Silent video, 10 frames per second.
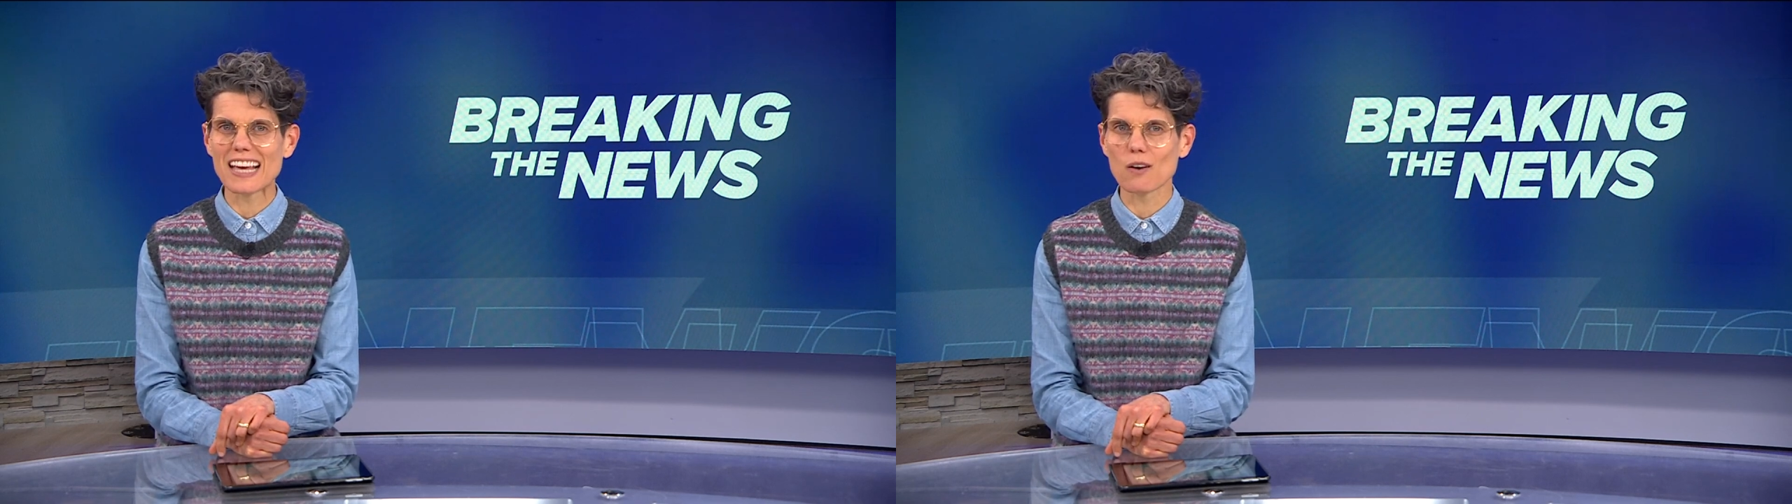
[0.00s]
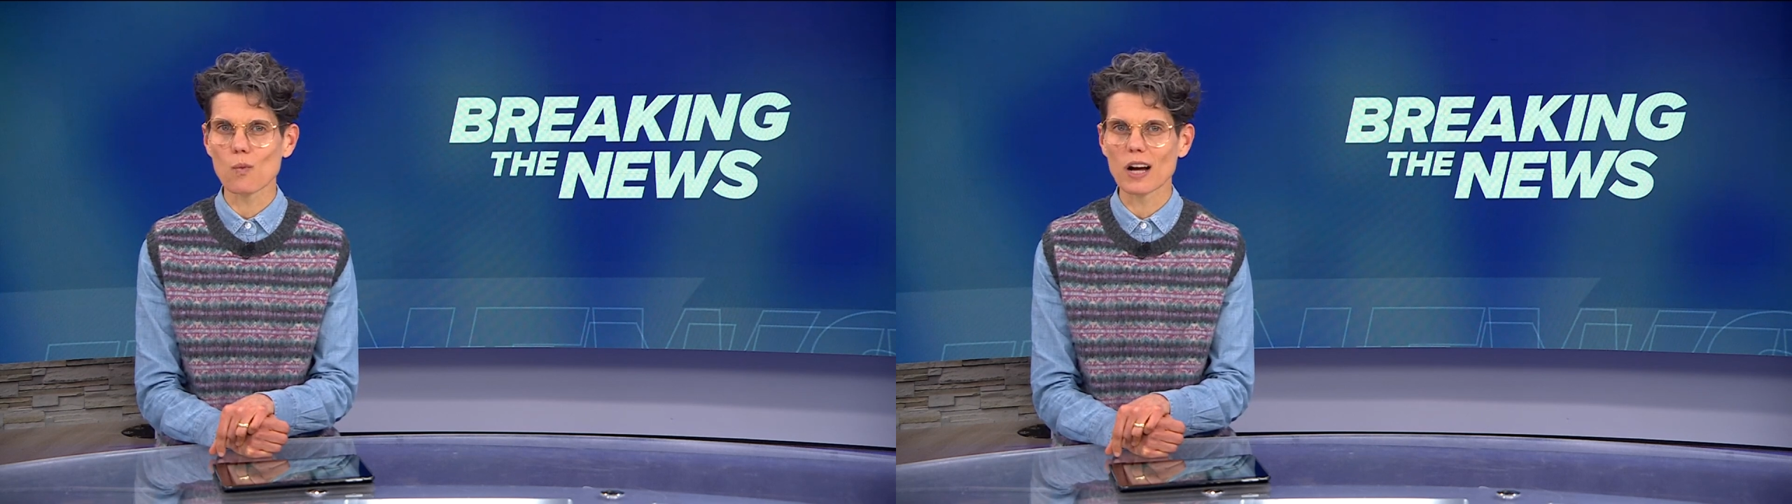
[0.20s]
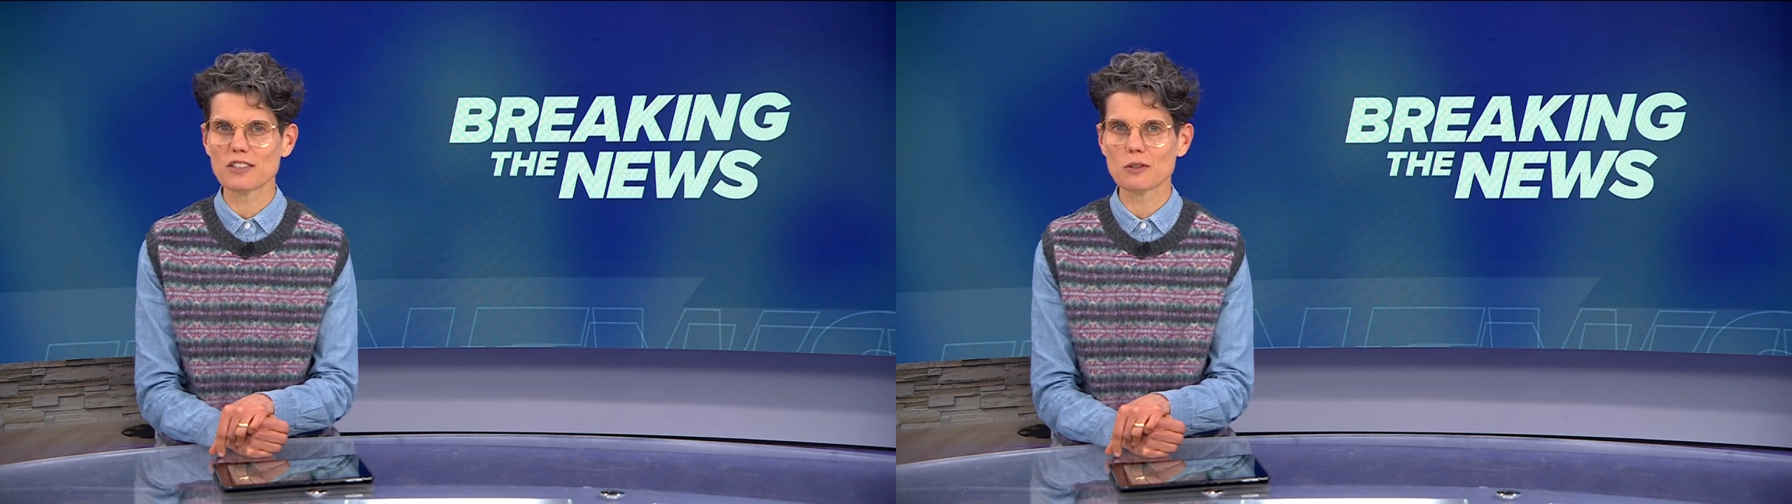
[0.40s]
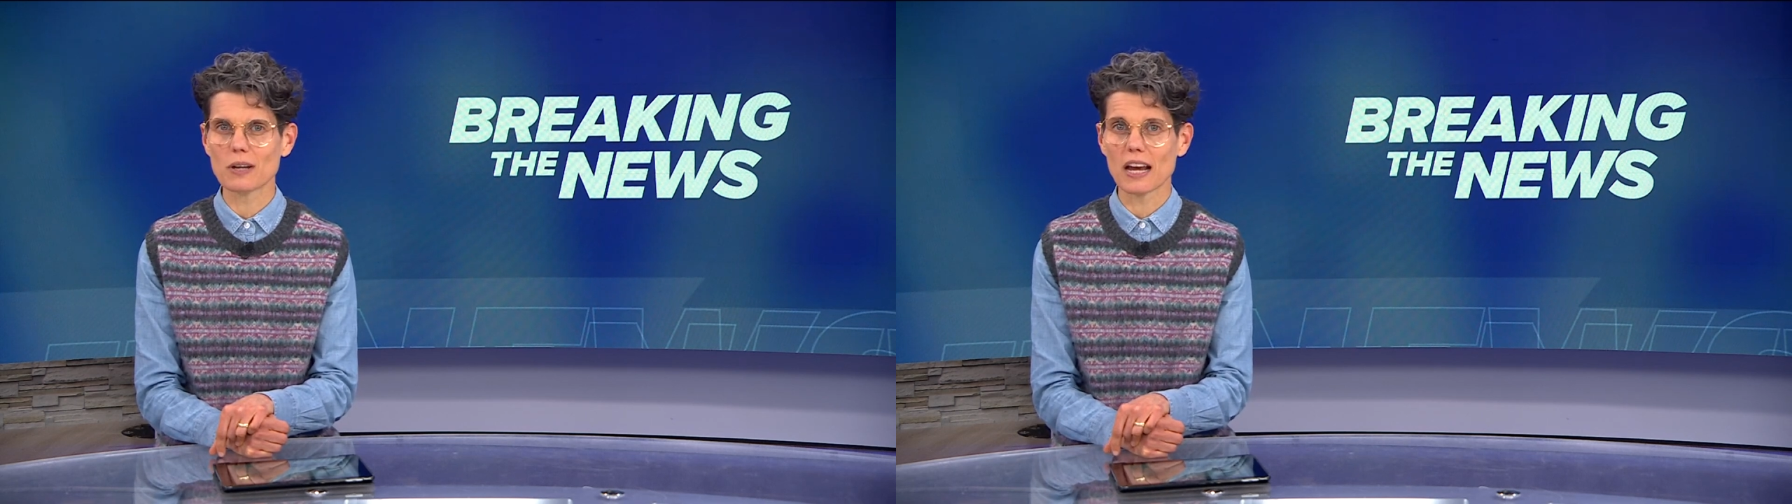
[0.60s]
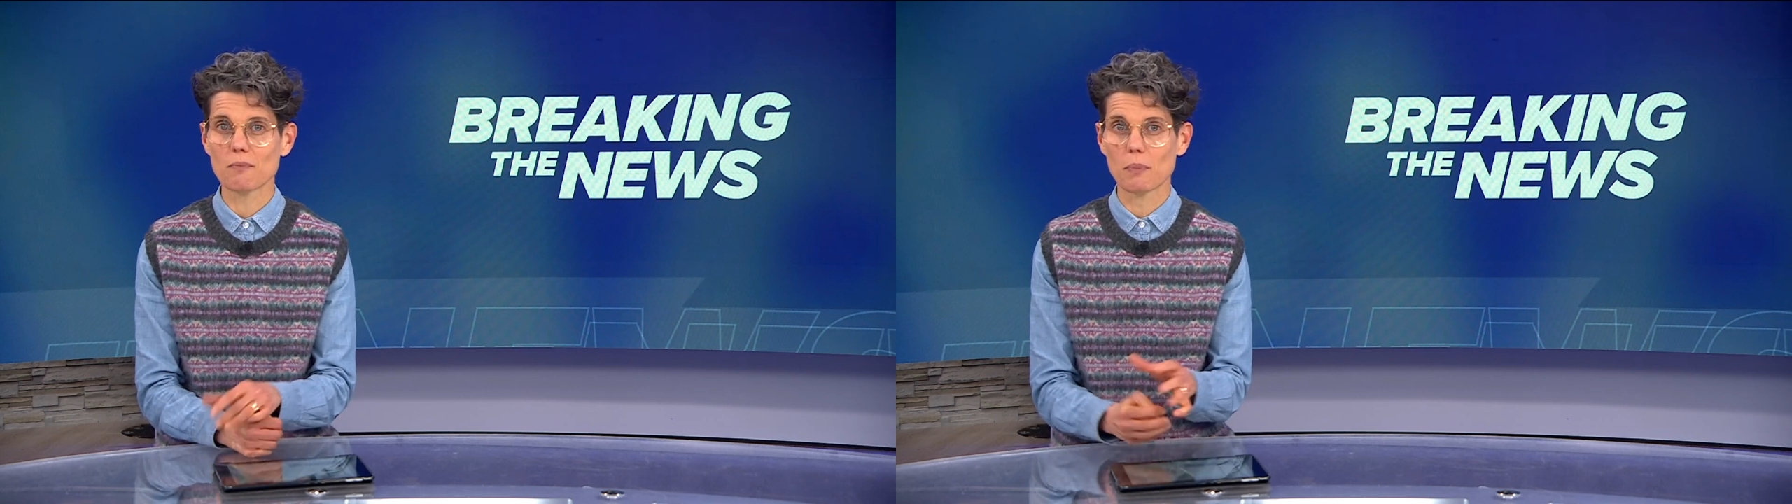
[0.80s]
that
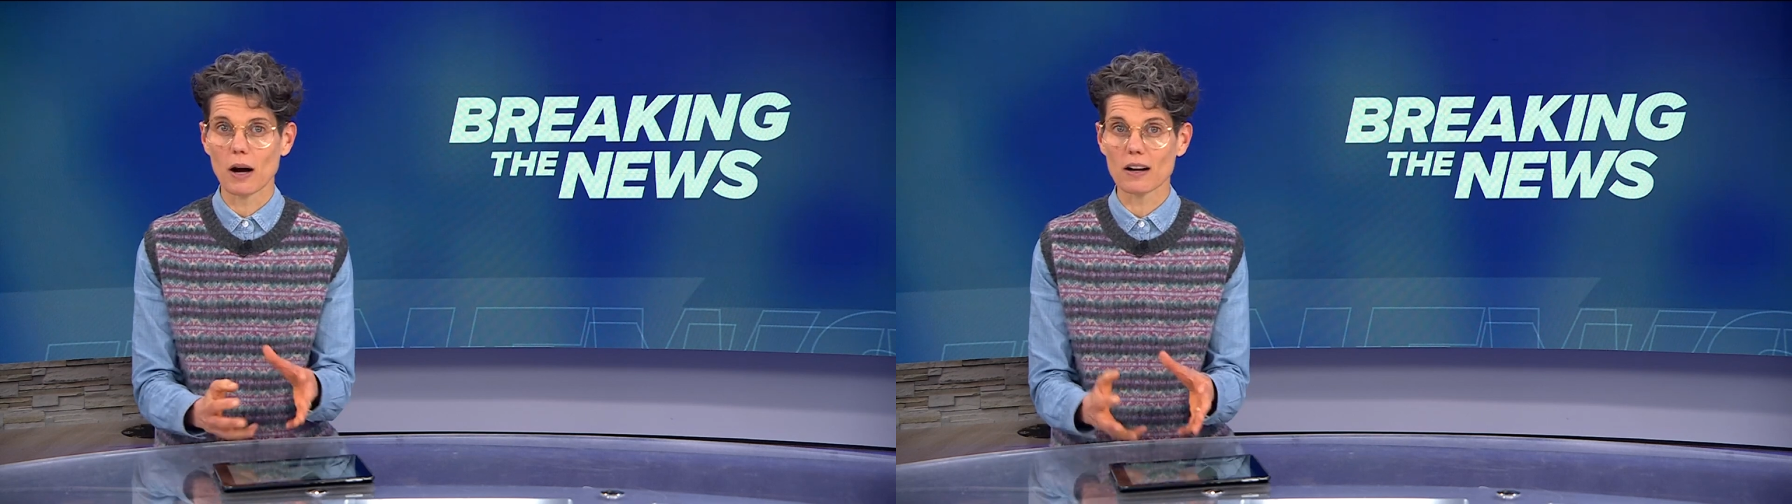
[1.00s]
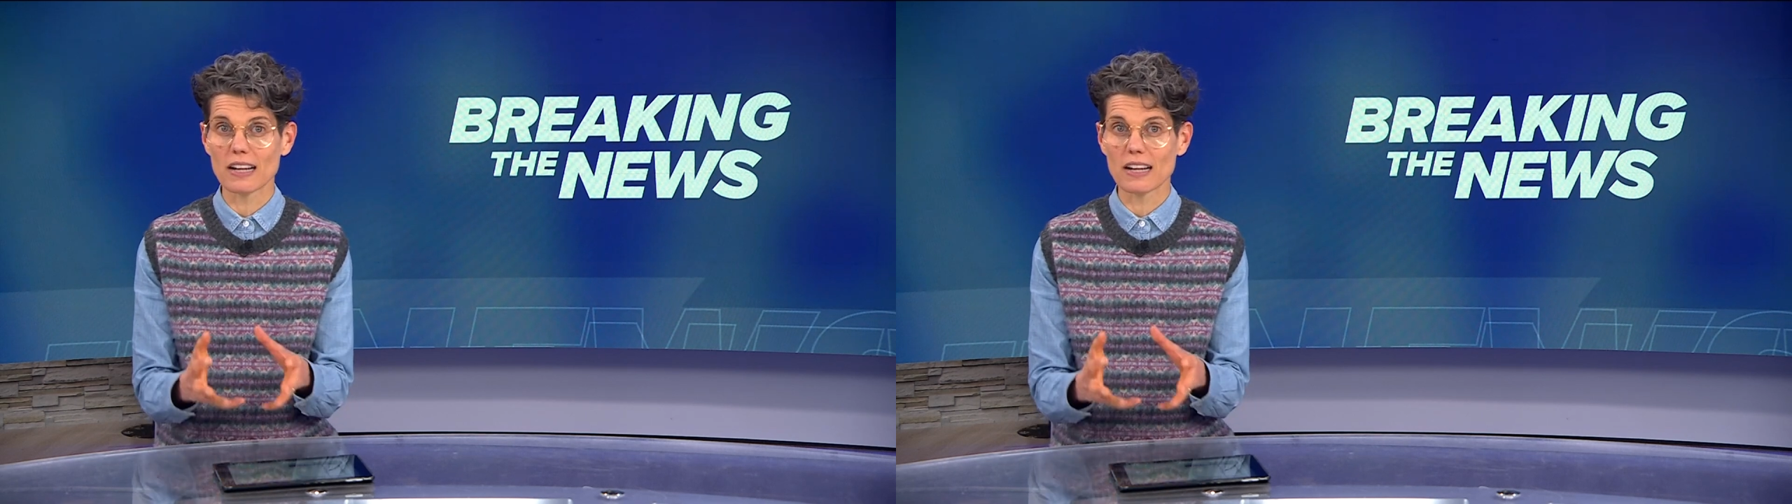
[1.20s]
Y2K bug